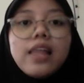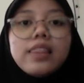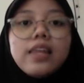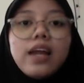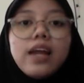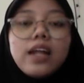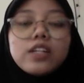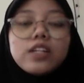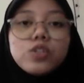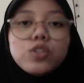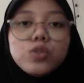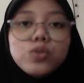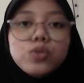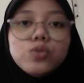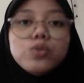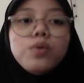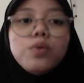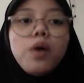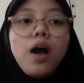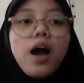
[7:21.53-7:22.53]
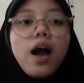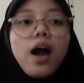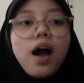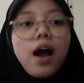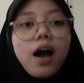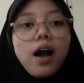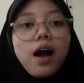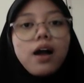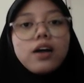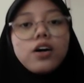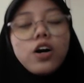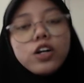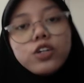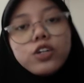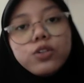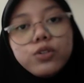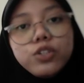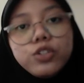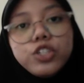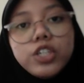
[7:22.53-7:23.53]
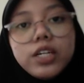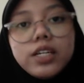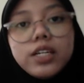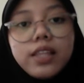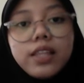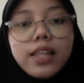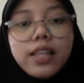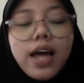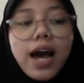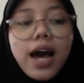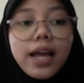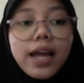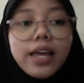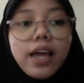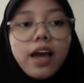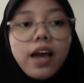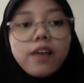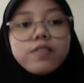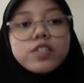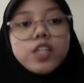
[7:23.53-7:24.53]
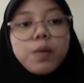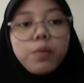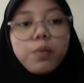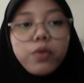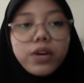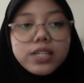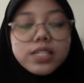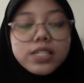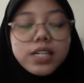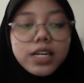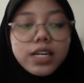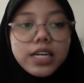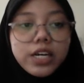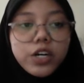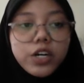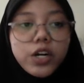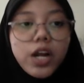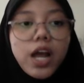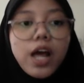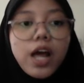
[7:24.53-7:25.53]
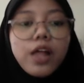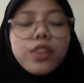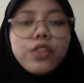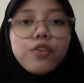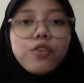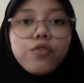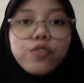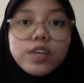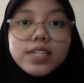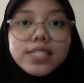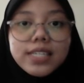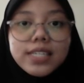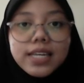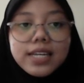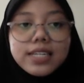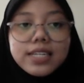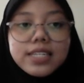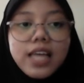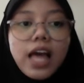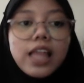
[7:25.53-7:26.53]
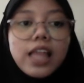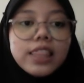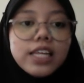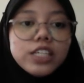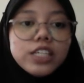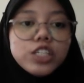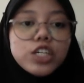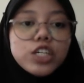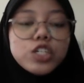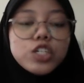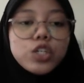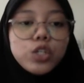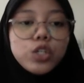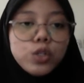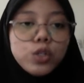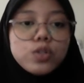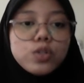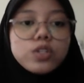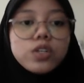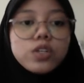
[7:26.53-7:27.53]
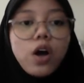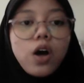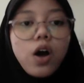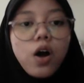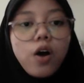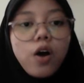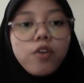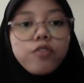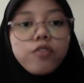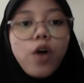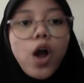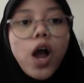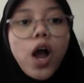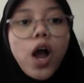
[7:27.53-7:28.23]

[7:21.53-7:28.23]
There are two conclusions that I have summarized here. The first is teachers' use of